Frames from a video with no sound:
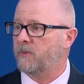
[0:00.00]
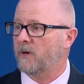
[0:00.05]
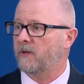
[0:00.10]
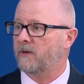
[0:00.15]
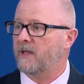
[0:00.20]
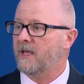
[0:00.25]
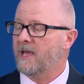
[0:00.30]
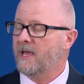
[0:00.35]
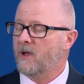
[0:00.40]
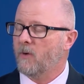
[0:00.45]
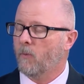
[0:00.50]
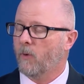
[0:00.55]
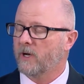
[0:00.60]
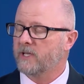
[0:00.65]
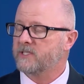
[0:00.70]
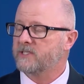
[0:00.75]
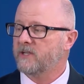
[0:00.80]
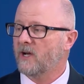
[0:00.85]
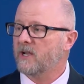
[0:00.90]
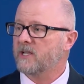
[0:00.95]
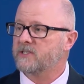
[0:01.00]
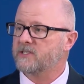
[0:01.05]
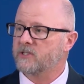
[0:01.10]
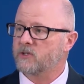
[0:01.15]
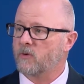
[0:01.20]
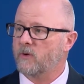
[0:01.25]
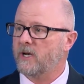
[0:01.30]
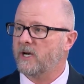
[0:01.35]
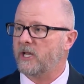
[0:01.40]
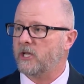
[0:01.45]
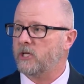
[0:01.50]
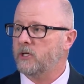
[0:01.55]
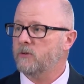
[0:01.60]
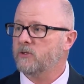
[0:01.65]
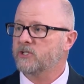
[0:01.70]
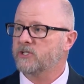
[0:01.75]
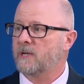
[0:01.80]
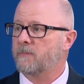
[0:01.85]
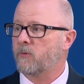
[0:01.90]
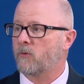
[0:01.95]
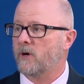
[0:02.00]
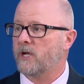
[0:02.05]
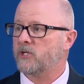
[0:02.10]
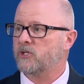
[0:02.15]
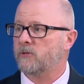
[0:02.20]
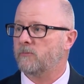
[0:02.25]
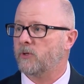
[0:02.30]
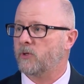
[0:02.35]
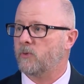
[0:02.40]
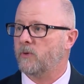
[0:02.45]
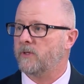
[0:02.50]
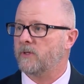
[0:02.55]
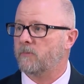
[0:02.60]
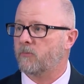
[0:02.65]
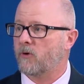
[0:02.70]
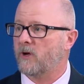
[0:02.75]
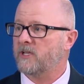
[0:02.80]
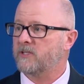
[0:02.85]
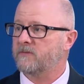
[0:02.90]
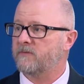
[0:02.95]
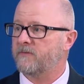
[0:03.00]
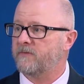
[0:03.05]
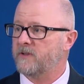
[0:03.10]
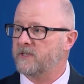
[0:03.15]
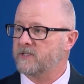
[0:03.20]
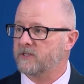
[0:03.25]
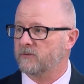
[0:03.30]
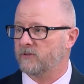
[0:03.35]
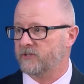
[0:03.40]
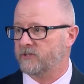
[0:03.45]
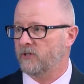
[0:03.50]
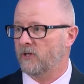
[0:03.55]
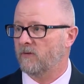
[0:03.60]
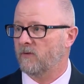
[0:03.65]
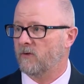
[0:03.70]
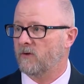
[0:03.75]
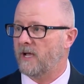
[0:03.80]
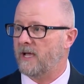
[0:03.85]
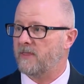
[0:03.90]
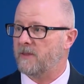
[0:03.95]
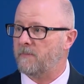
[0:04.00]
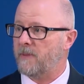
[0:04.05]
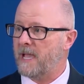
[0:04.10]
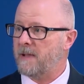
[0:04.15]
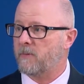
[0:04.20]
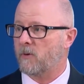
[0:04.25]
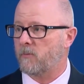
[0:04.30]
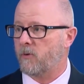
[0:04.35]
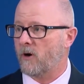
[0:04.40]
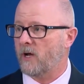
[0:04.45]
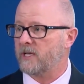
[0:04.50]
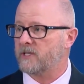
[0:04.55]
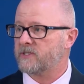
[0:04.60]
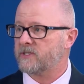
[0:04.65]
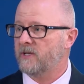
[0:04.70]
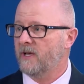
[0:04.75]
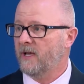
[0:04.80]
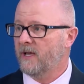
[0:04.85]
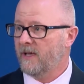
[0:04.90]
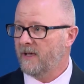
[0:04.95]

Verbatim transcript: But what it's done is it's created a huge separation between the price of physical silver and the paper price.